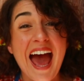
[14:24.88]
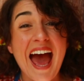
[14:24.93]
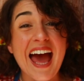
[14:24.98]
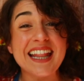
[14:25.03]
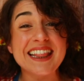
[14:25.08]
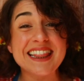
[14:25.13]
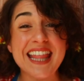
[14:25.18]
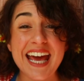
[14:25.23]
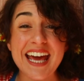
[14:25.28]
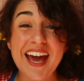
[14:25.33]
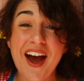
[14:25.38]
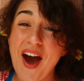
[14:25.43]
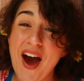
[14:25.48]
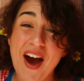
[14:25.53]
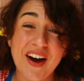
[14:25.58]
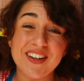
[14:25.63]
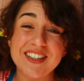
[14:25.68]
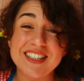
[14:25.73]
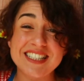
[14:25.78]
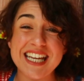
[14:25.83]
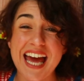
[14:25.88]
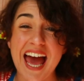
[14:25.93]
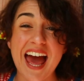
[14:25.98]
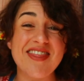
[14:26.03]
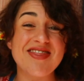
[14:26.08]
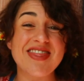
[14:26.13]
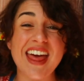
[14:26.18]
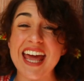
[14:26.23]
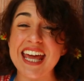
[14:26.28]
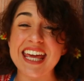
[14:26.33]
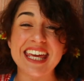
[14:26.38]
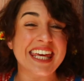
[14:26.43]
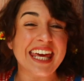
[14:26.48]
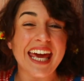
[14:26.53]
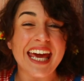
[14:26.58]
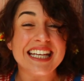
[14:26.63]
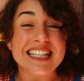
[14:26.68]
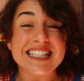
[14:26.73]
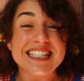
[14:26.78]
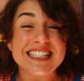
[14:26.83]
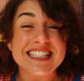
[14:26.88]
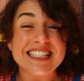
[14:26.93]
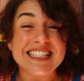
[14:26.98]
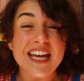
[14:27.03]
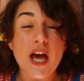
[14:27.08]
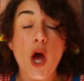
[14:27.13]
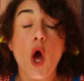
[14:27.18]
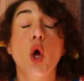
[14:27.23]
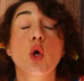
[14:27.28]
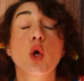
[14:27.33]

And they hugged and they kissed.